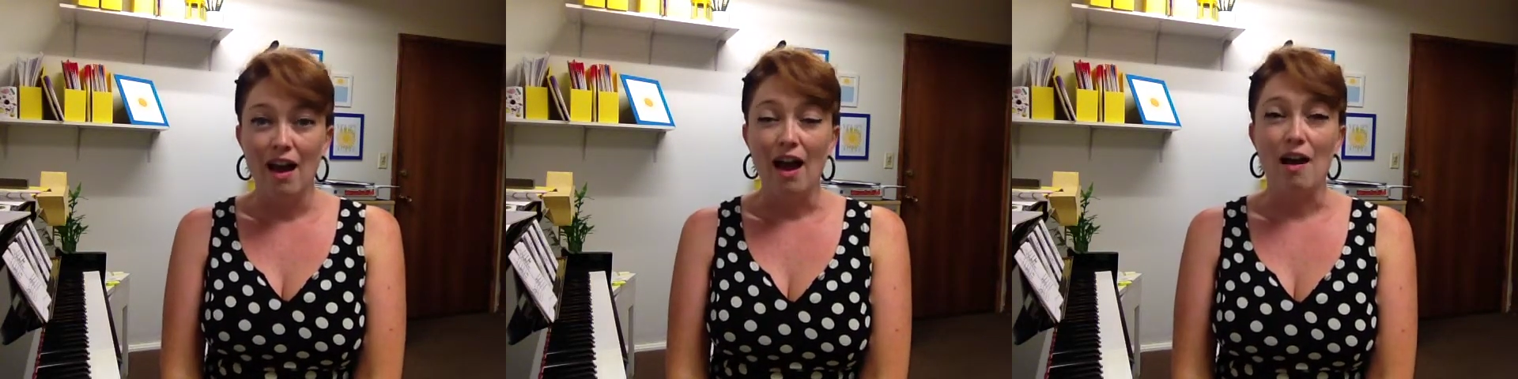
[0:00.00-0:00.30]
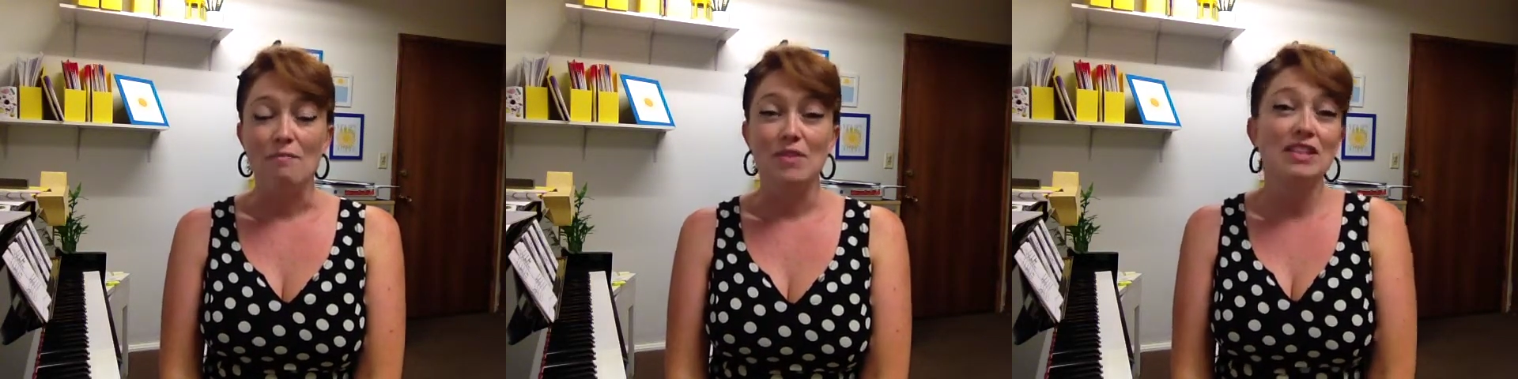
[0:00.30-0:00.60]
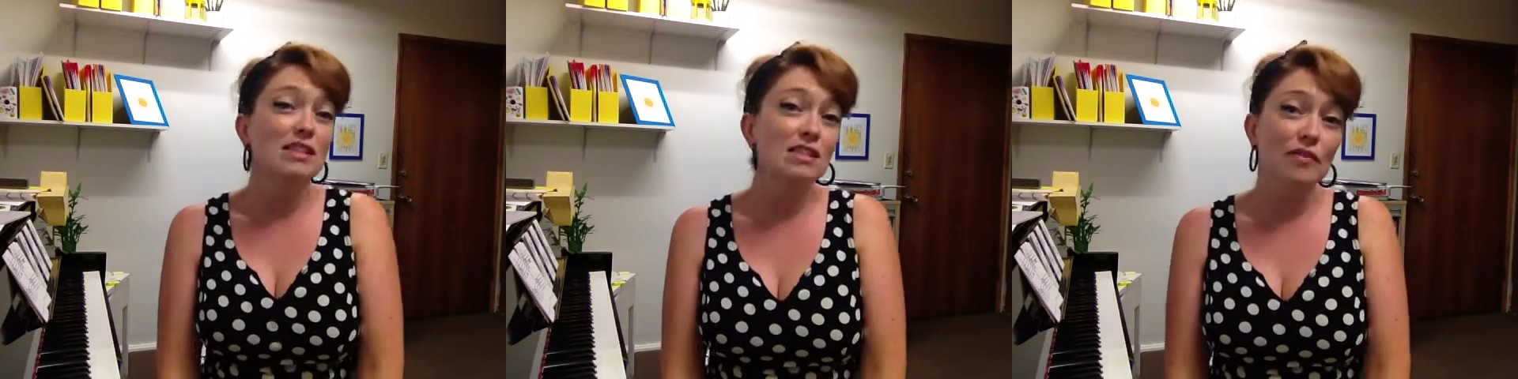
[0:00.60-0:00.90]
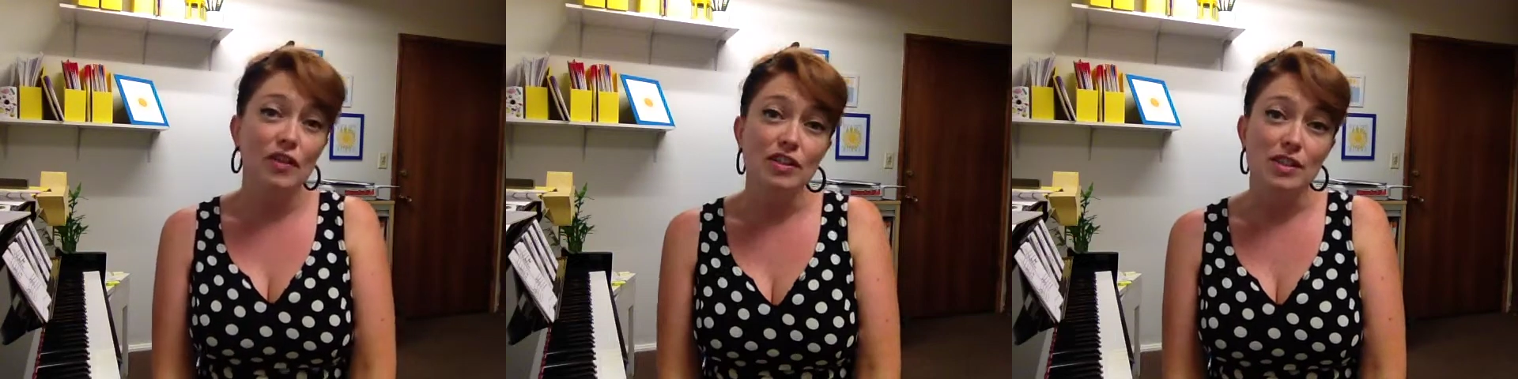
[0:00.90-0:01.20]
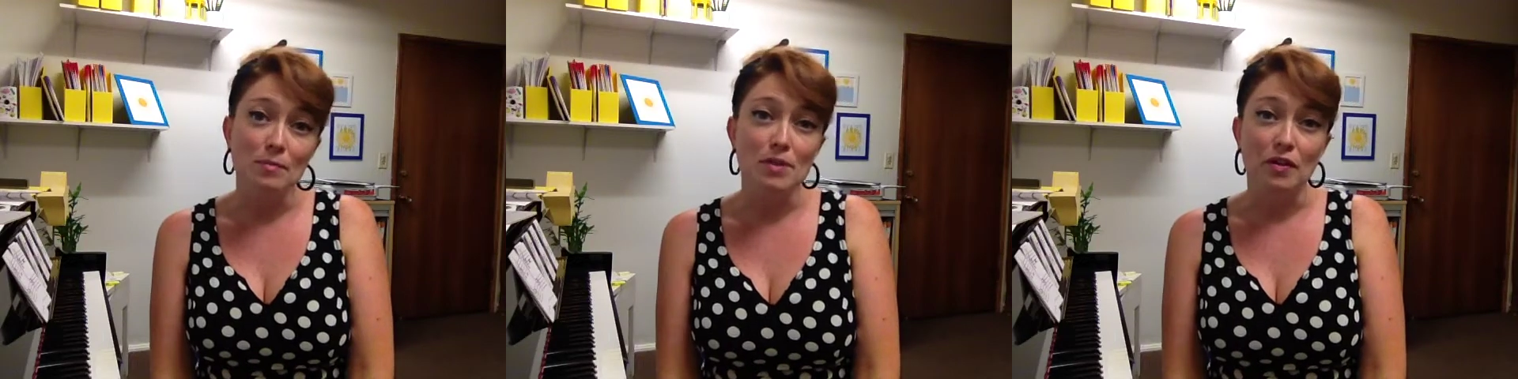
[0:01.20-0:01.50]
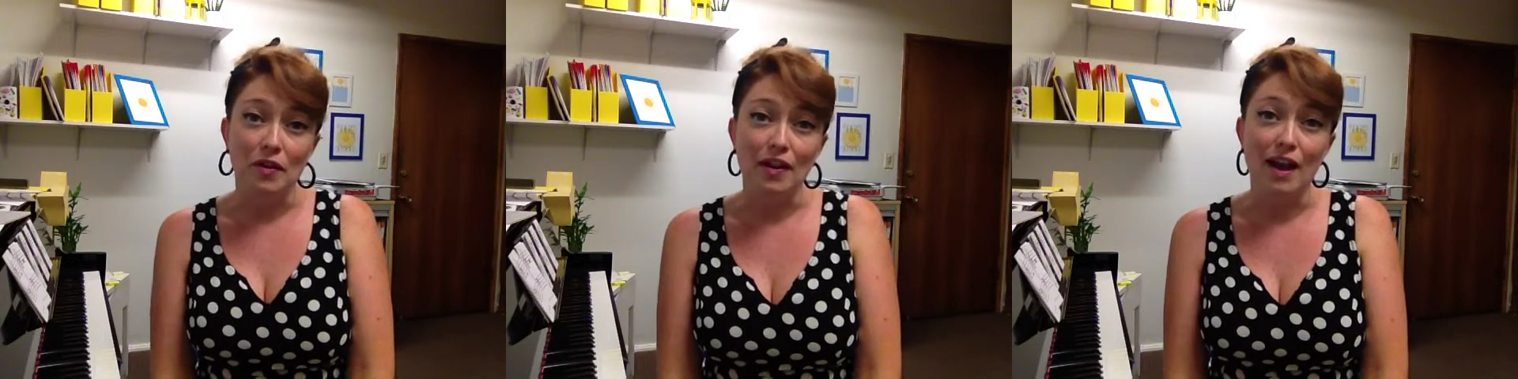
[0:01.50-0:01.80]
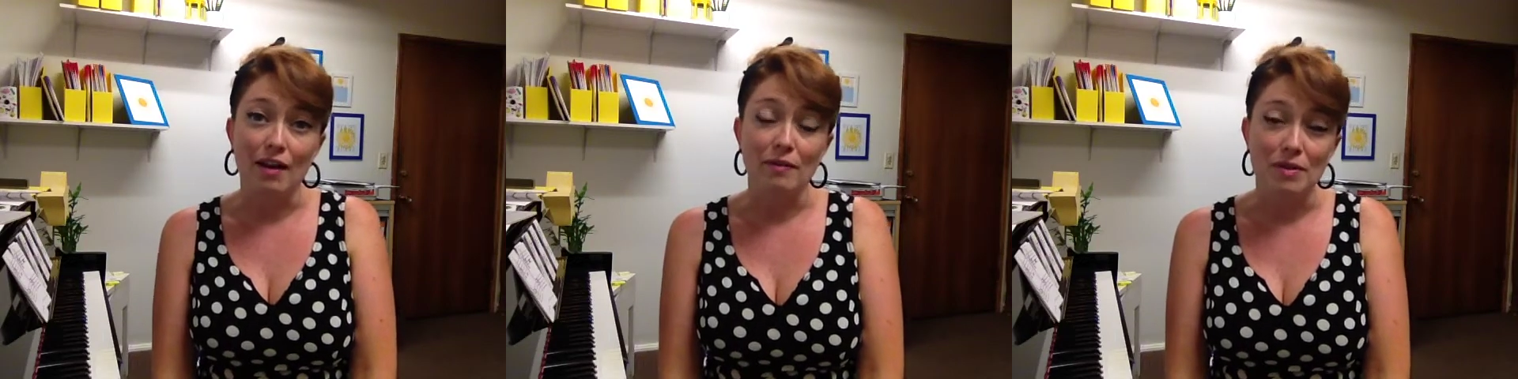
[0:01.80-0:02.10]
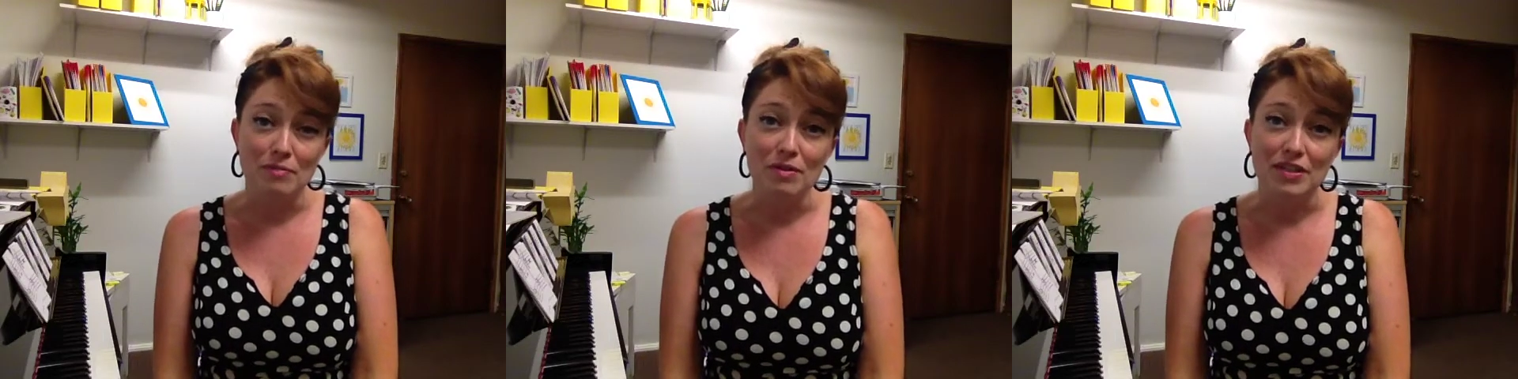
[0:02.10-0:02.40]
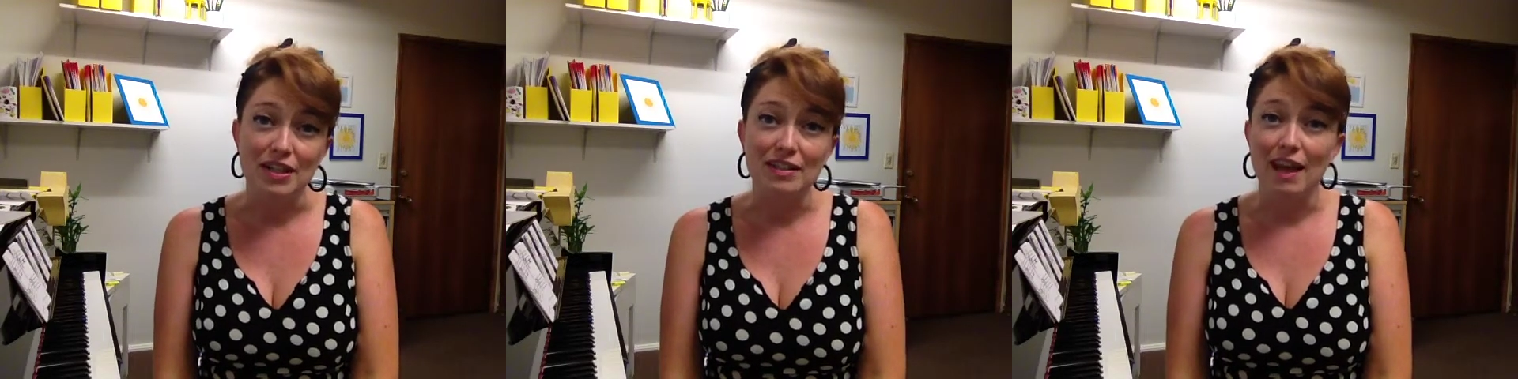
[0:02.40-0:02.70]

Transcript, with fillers: Um, this is the first step to learning how to read music,